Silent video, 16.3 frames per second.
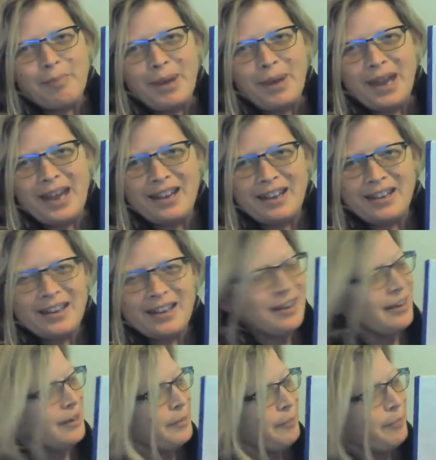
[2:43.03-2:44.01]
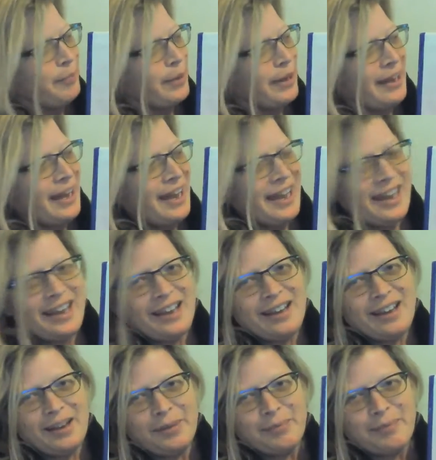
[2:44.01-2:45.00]
Bag,
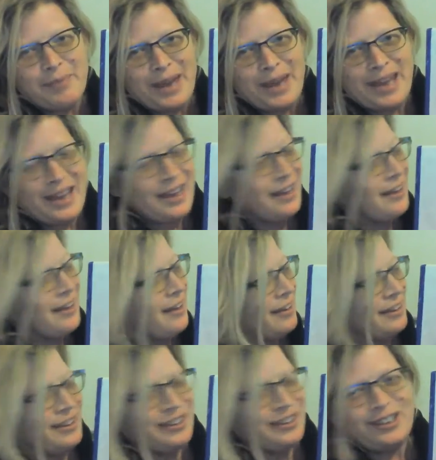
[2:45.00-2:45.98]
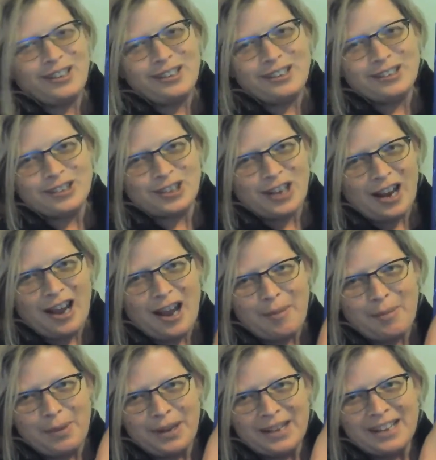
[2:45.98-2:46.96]
egg, bag. Good
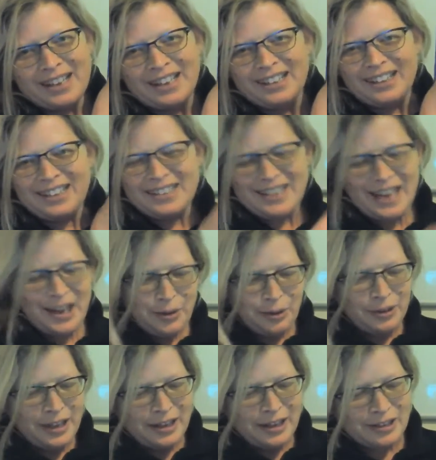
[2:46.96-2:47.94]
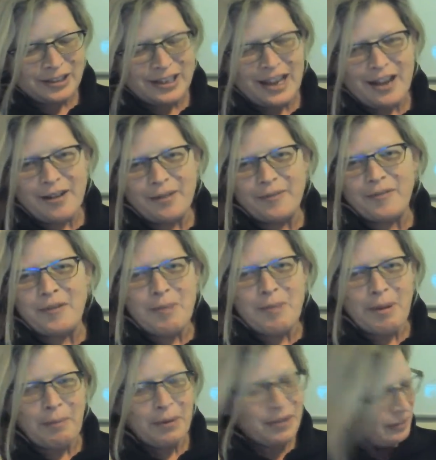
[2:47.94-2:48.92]
job. Let's get your letters out.
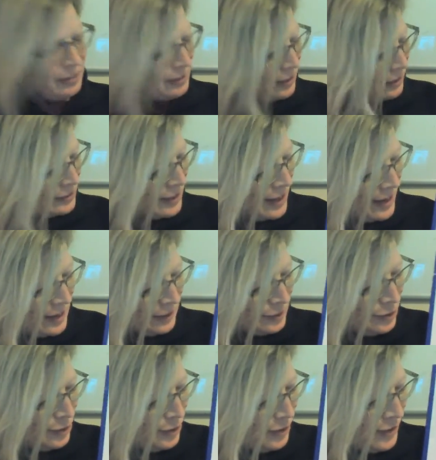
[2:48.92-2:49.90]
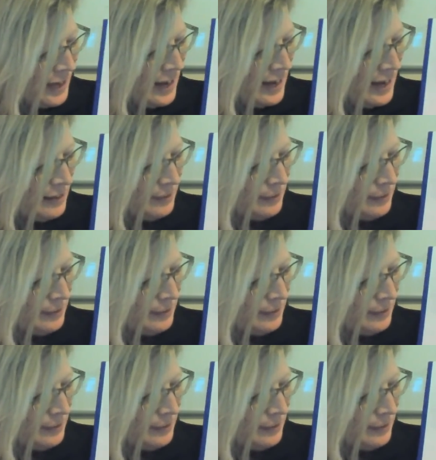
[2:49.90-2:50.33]
Remember the letters I asked you to get?